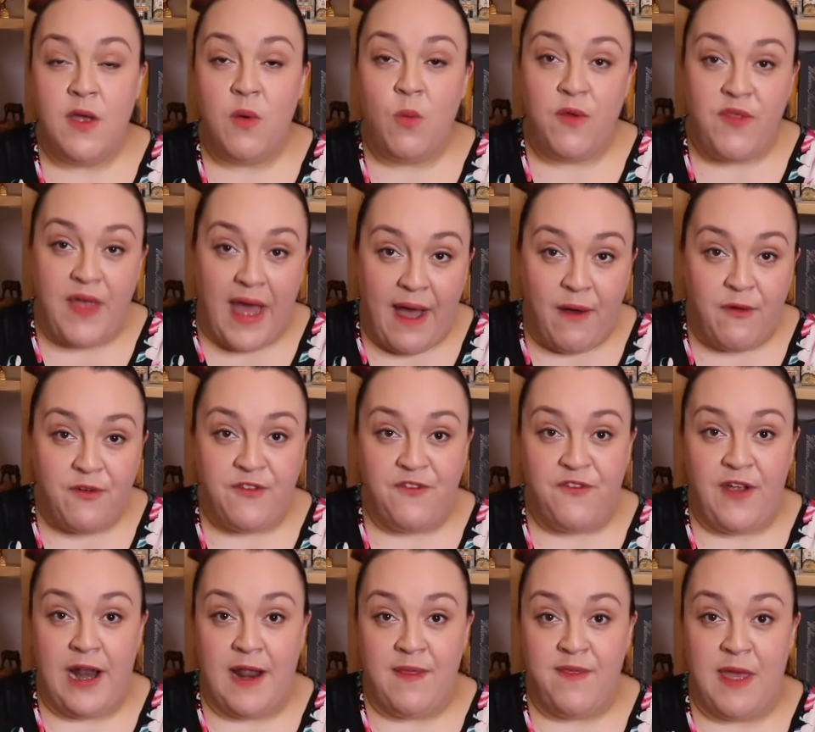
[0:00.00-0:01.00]
without
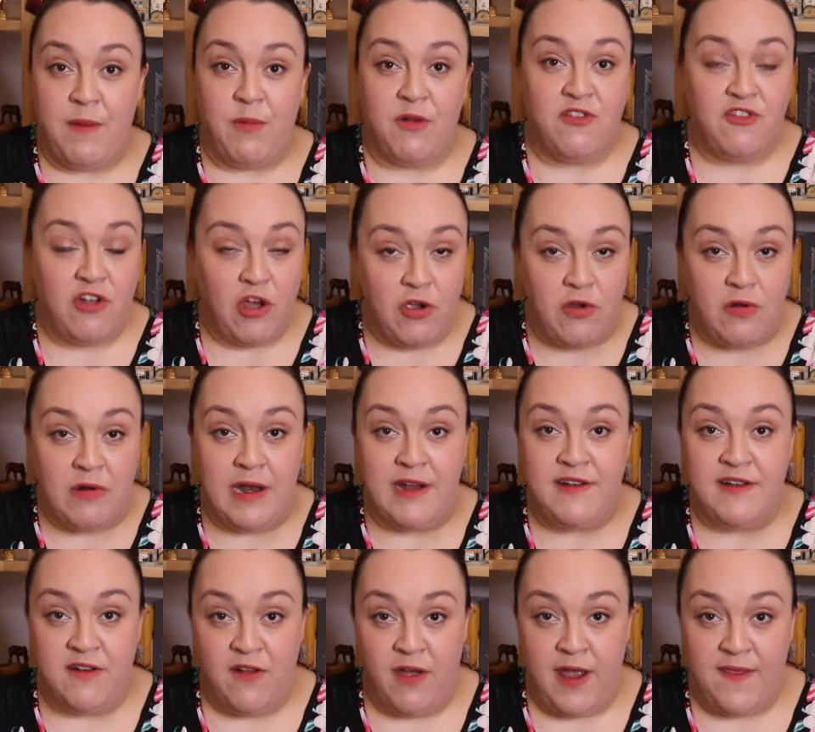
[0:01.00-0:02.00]
feeling they were totally
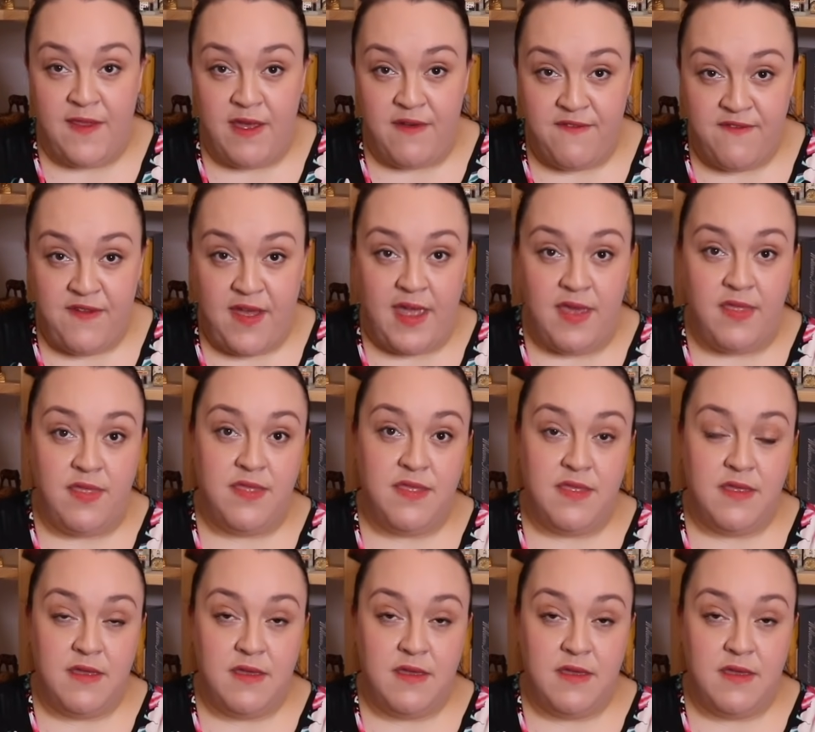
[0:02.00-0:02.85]
denying their faith.